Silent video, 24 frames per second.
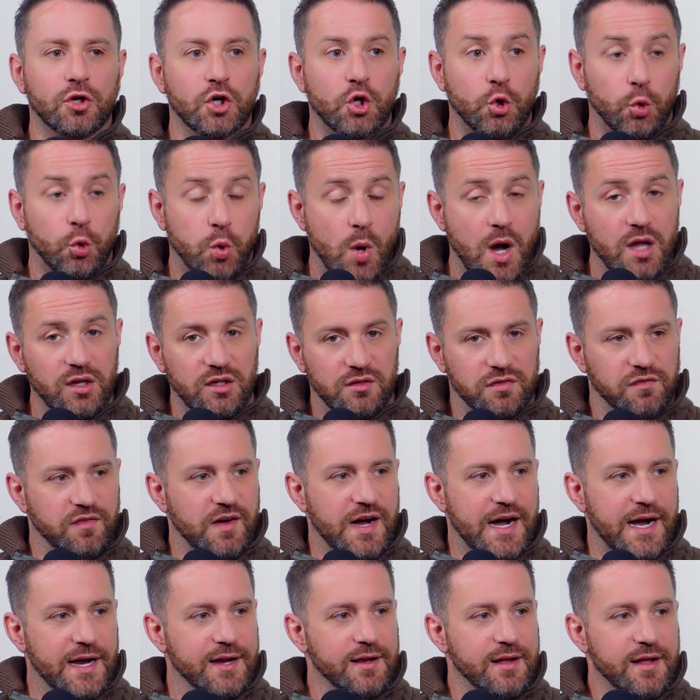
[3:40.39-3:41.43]
to
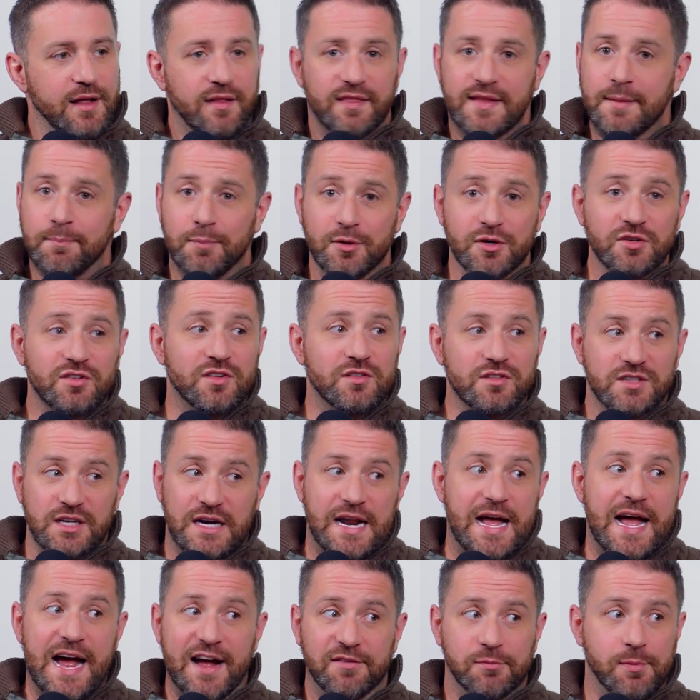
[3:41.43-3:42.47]
qualify, that person's going
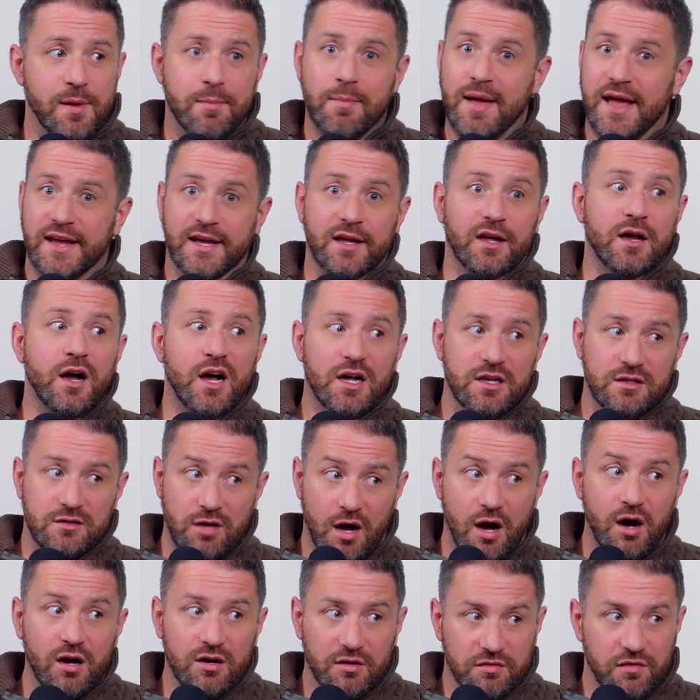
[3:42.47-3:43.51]
to have to be making a
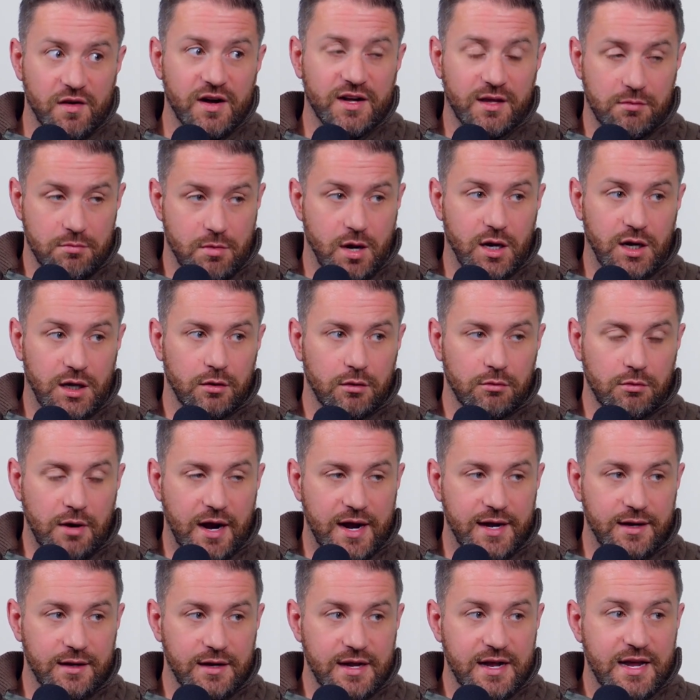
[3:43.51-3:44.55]
ton of fucking money,
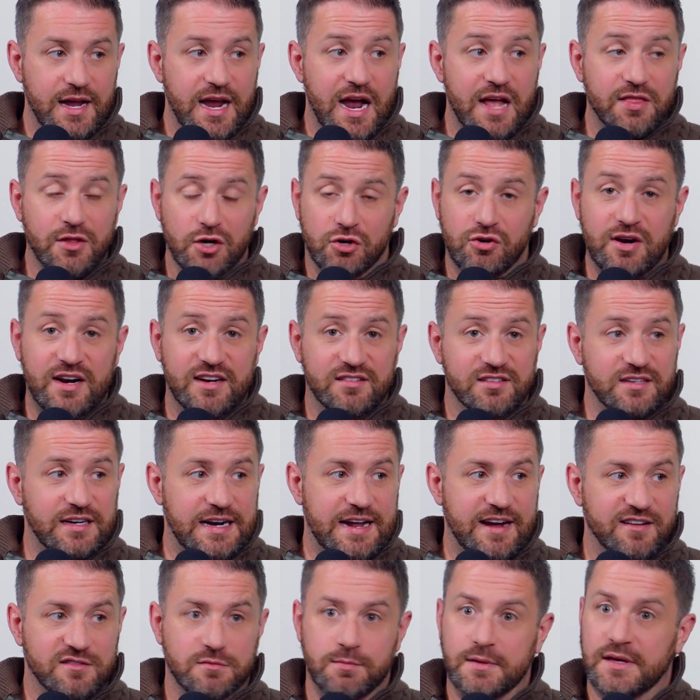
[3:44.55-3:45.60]
right? And their credit's going to
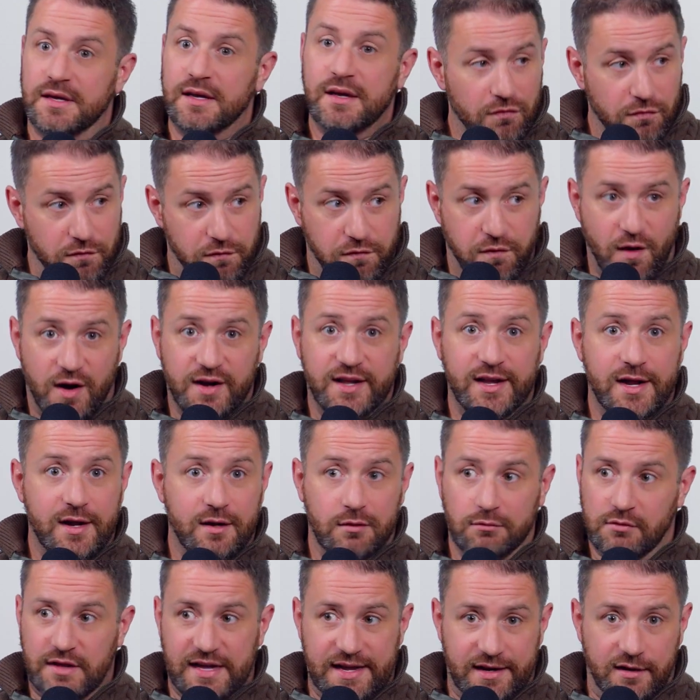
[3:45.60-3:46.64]
have to be
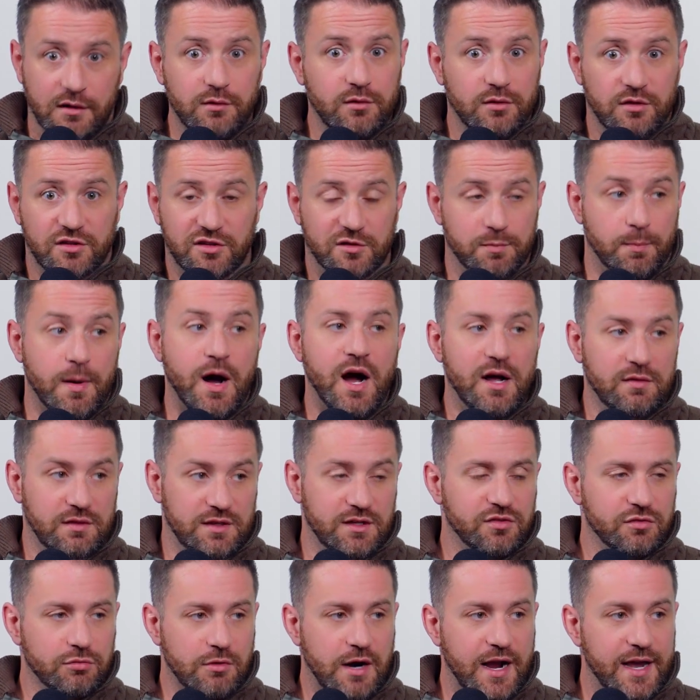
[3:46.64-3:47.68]
fucking like spotless,
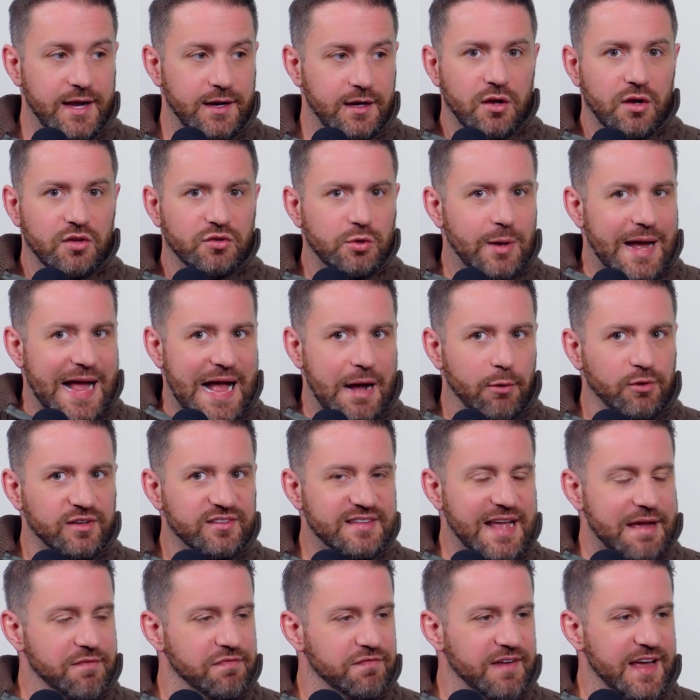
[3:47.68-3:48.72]
right? So how is
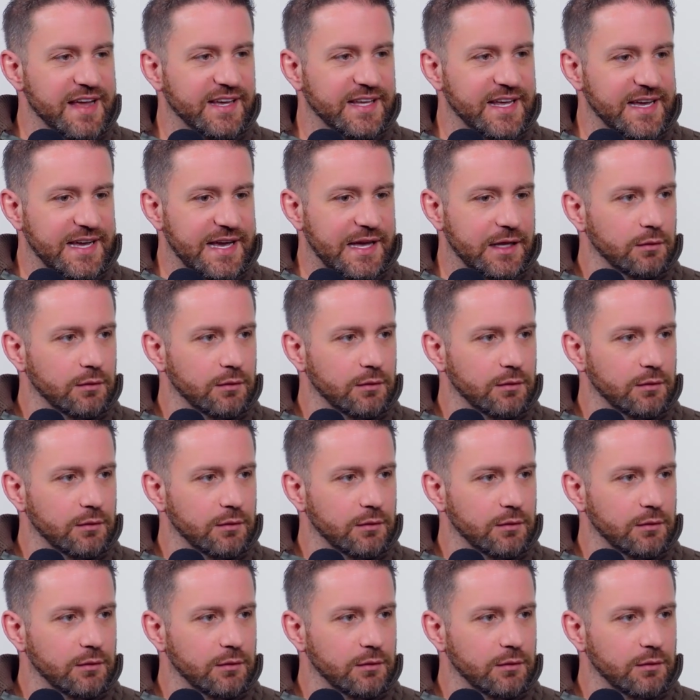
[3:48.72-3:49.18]
that faking it?